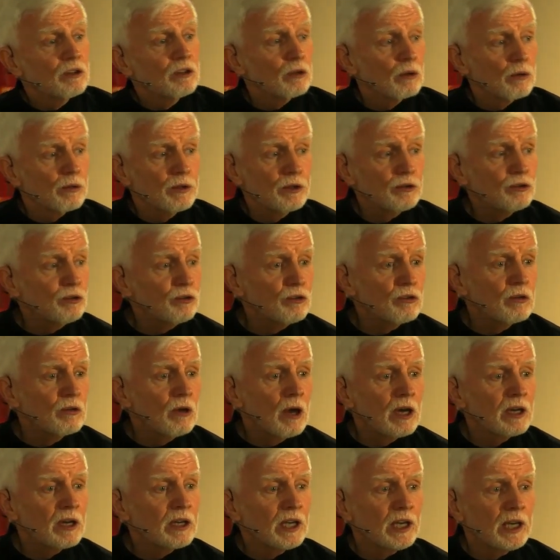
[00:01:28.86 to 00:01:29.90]
So this is
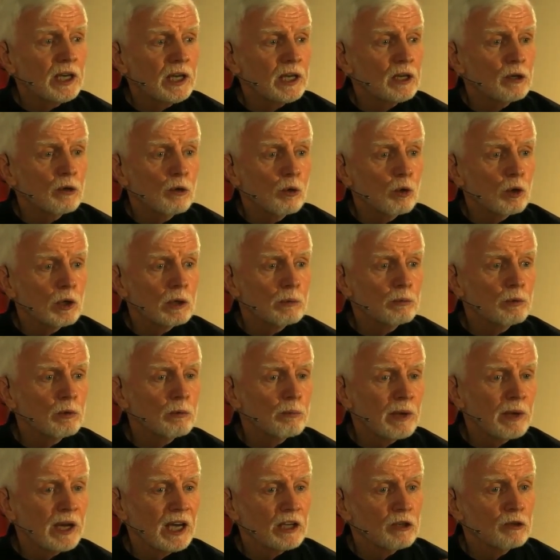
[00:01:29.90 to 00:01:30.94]
not a
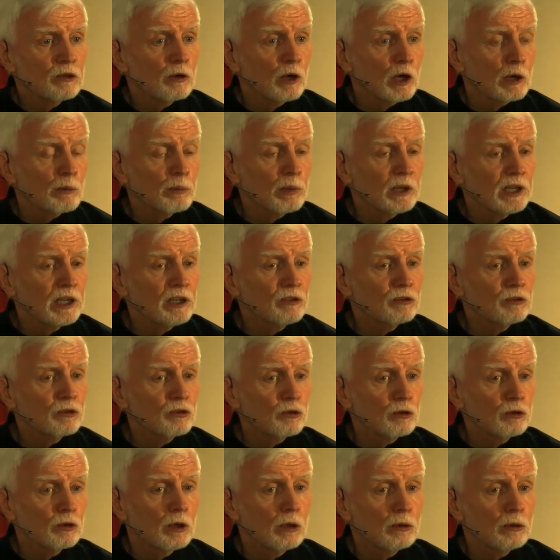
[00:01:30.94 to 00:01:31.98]
horrible, bad, dark place
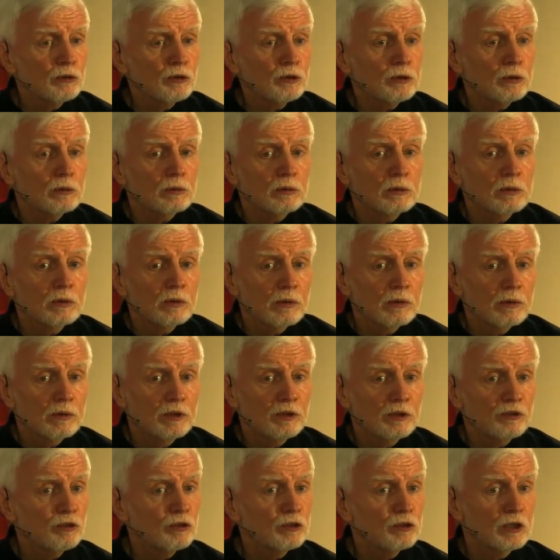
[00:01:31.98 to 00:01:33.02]
that you go to.
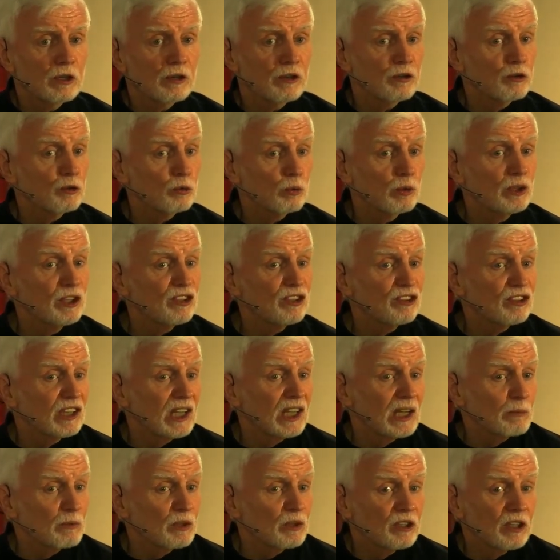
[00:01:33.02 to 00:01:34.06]
This is the sweetest
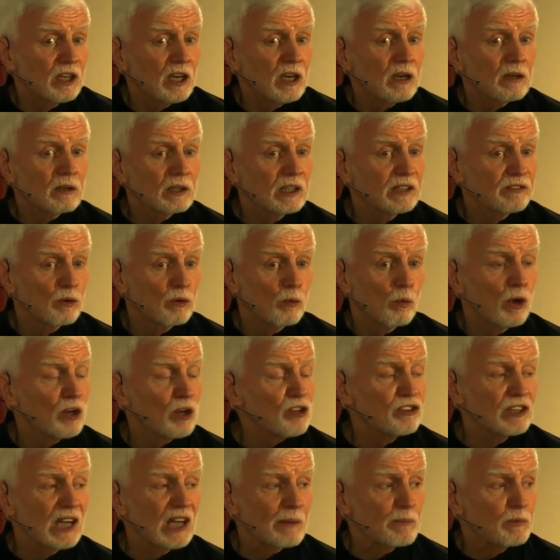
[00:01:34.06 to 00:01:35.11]
game in town. If it
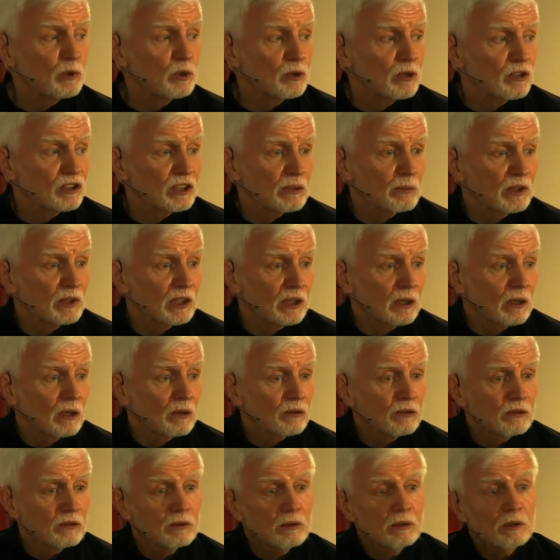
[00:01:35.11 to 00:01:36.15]
wasn't, I'd be doing something
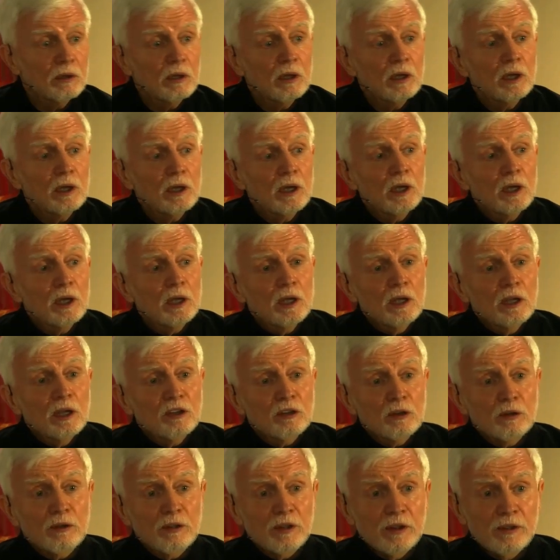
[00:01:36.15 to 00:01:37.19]
else.
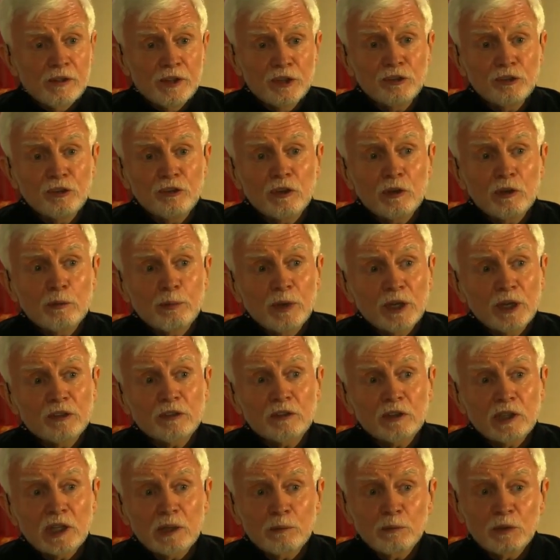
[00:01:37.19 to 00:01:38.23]
So this is the
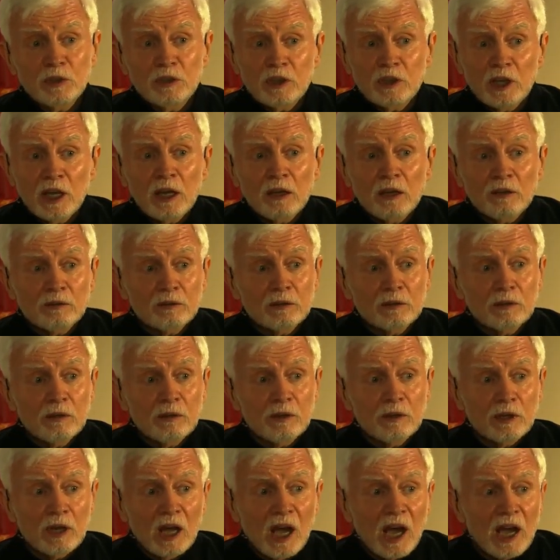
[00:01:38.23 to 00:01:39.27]
best game in town
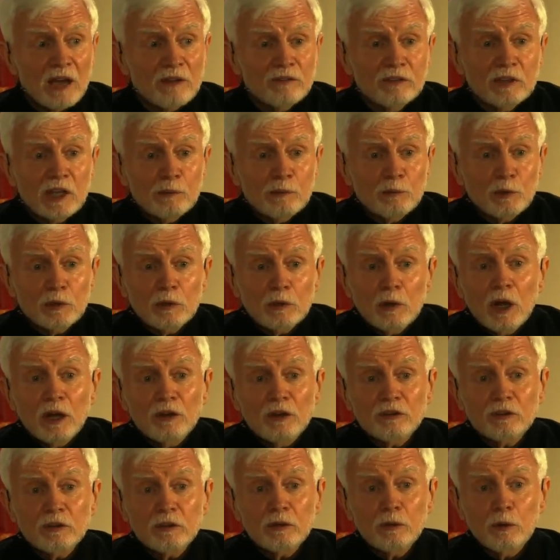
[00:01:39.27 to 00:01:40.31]
that I've come
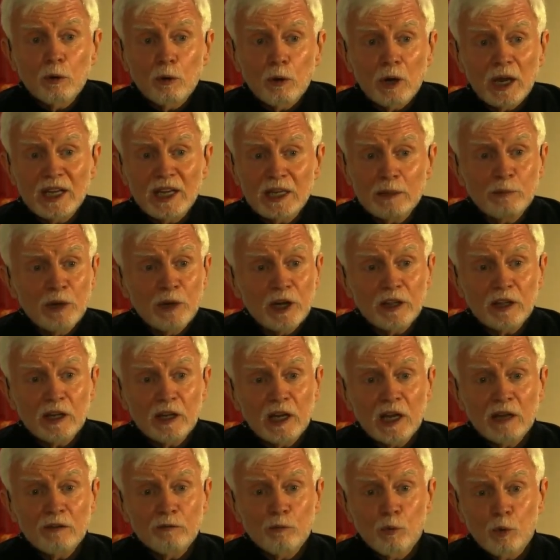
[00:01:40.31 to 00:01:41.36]
across, or anybody
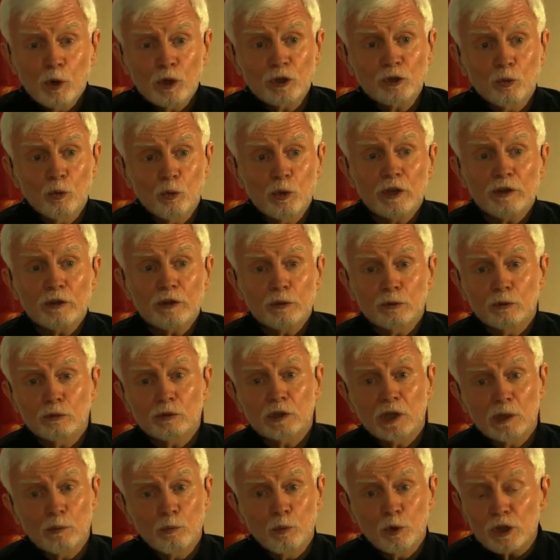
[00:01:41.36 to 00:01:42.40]
that I've worked with
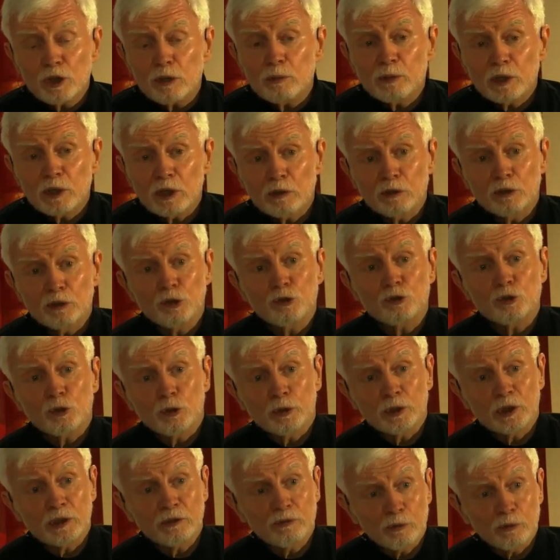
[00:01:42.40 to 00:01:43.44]
who's come with me on this
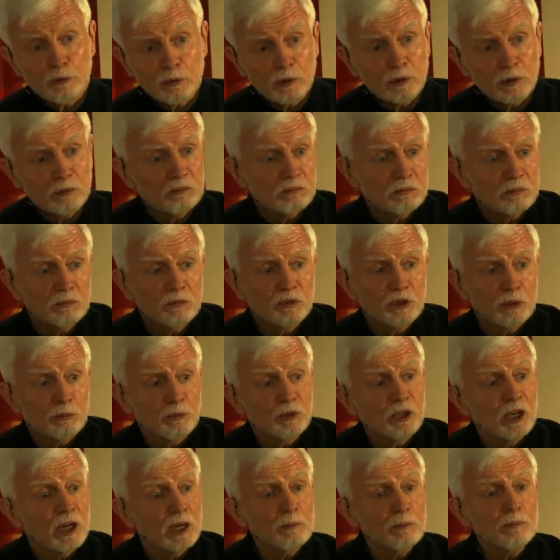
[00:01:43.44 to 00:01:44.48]
journey for
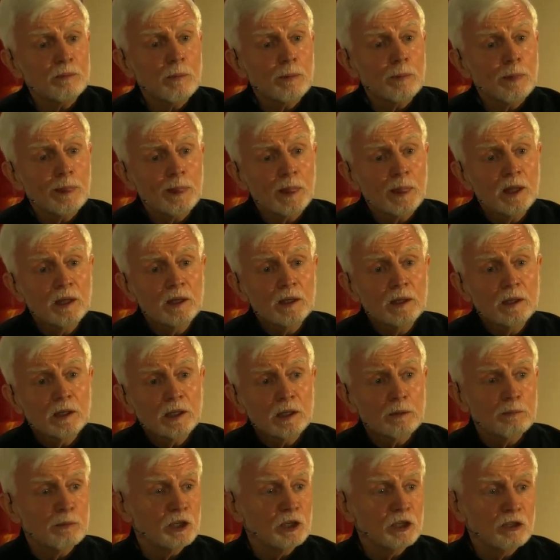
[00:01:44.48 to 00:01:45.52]
some time.
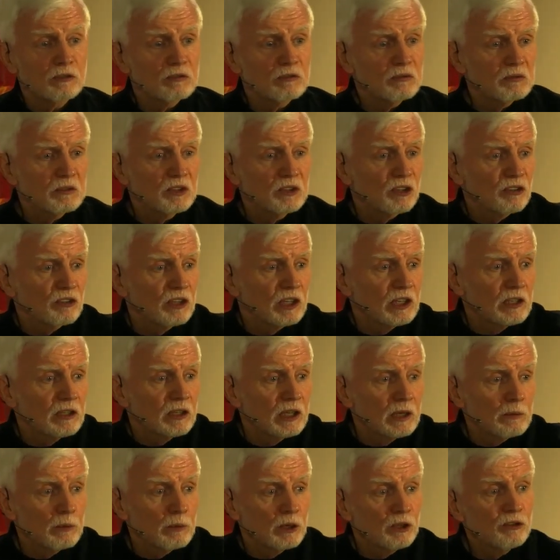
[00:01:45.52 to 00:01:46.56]
It can be six, eight,
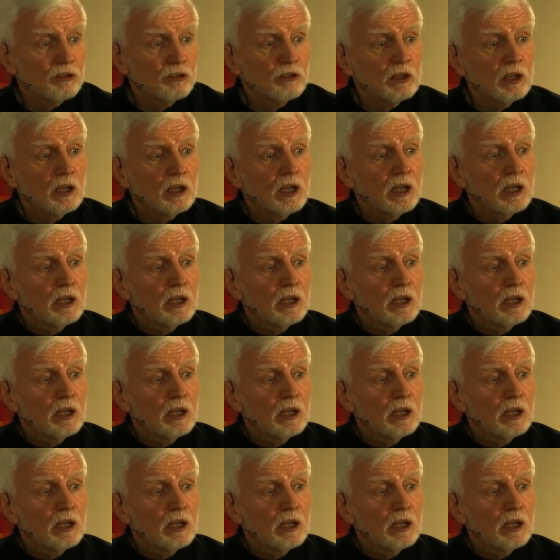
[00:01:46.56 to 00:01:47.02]
nine months.